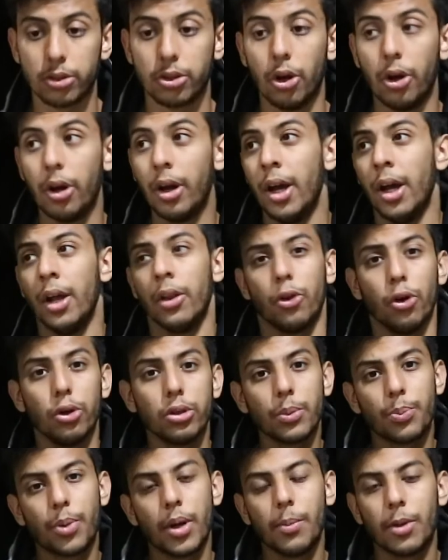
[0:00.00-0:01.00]
So
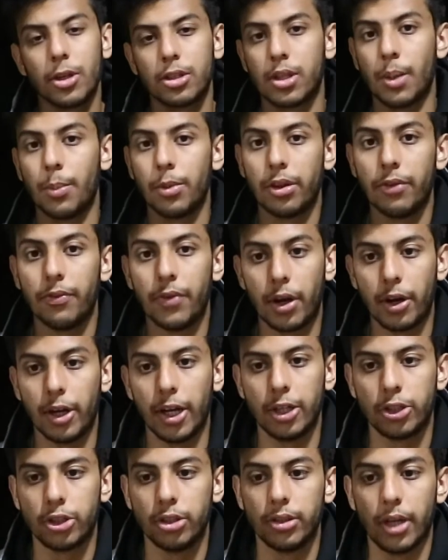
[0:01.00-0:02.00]
those are pretty much some of the
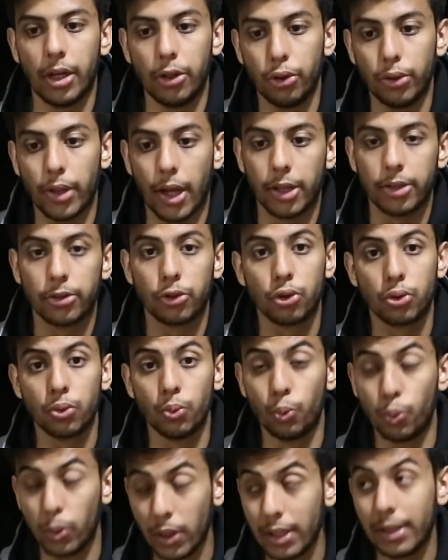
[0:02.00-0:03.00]
variations I do that
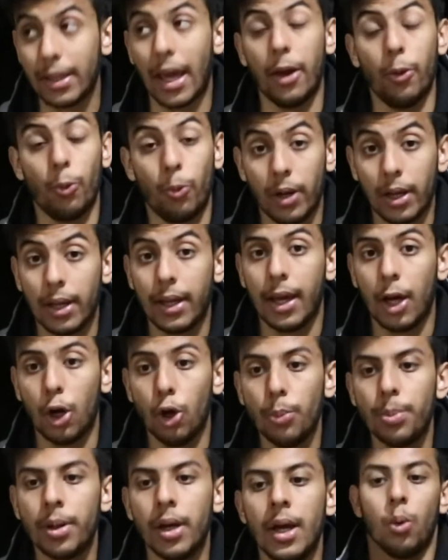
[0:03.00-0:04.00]
they really
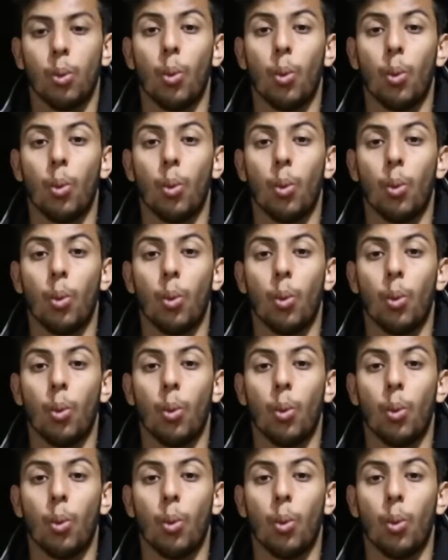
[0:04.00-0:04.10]
help.